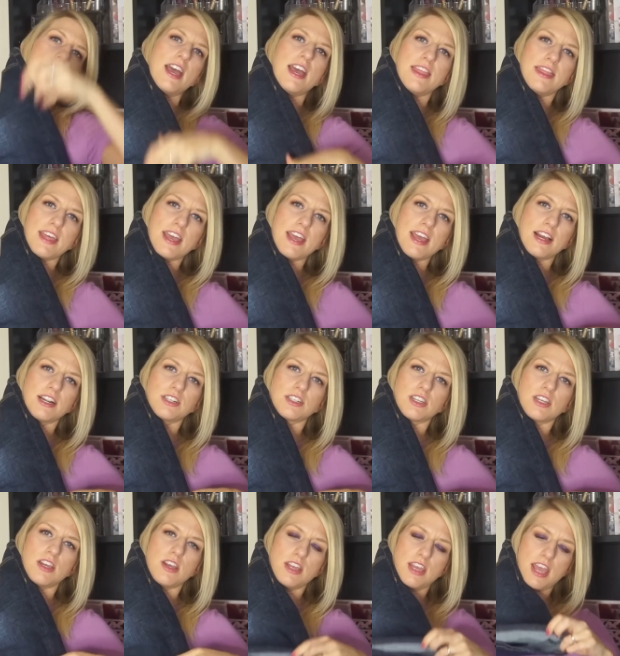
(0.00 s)
and they
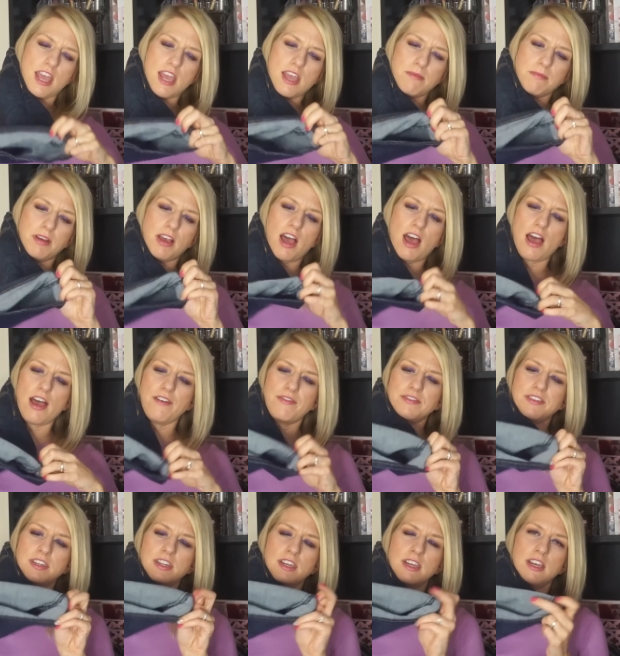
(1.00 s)
actually came
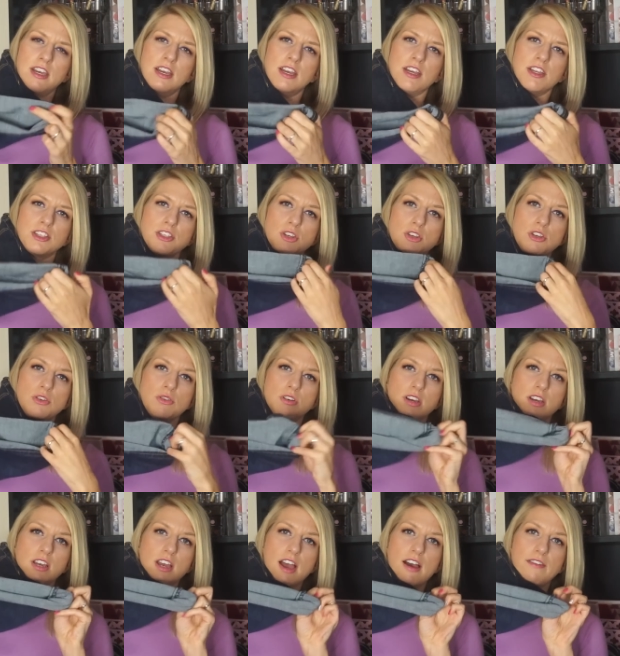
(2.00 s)
cuffed so you
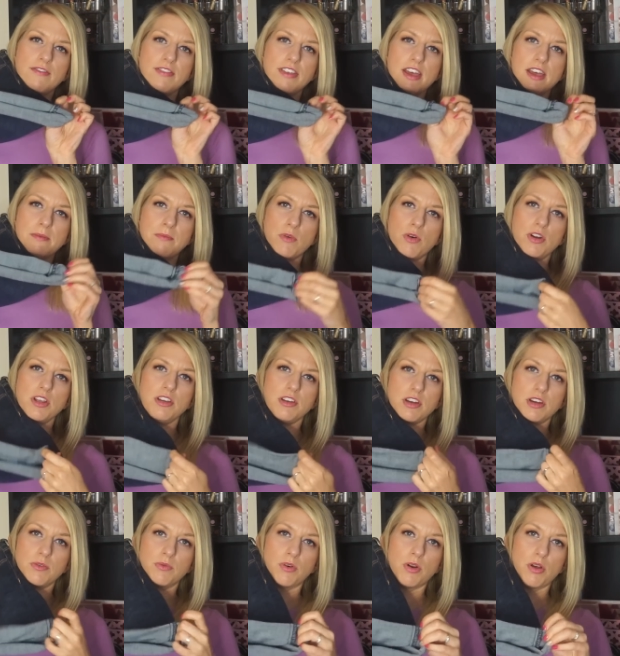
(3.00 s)
could cuff them or you
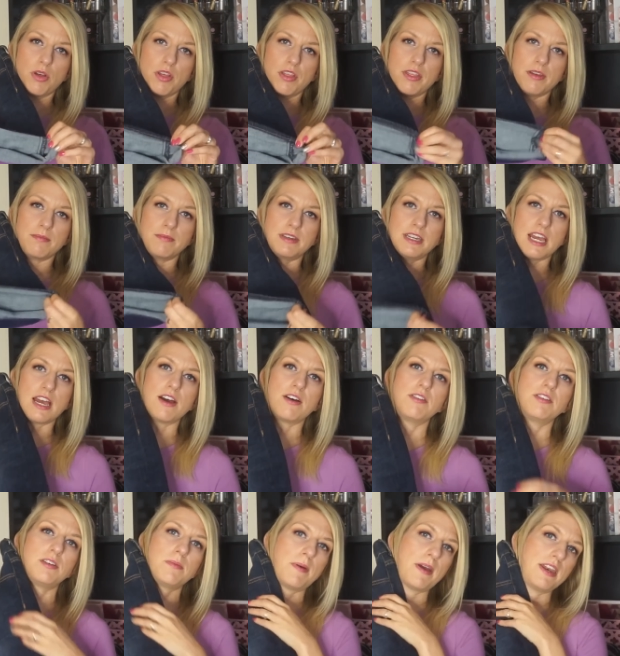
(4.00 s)
could roll them
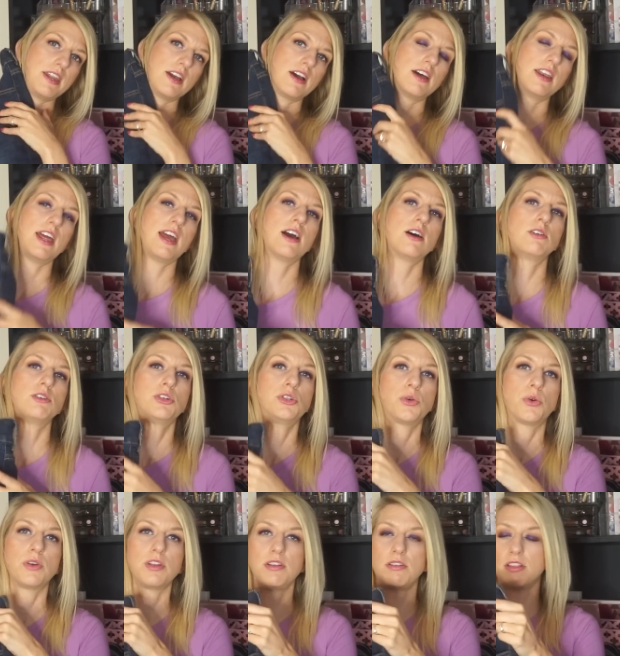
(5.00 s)
down depending on how
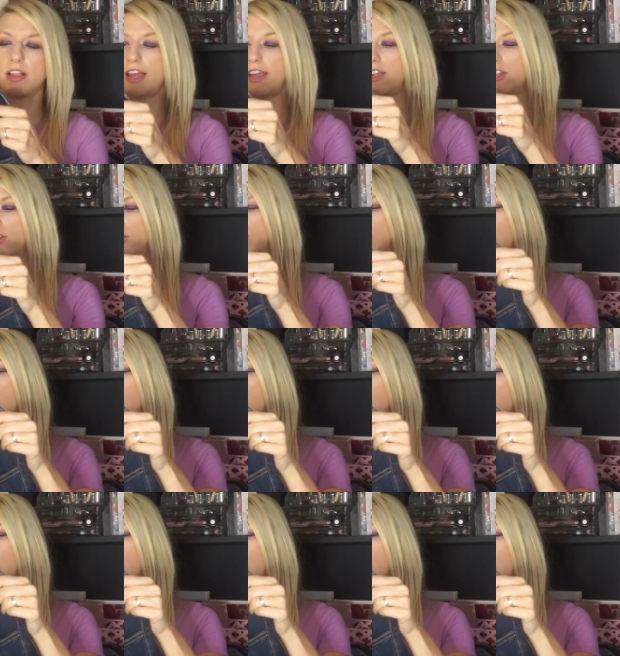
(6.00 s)
short you like your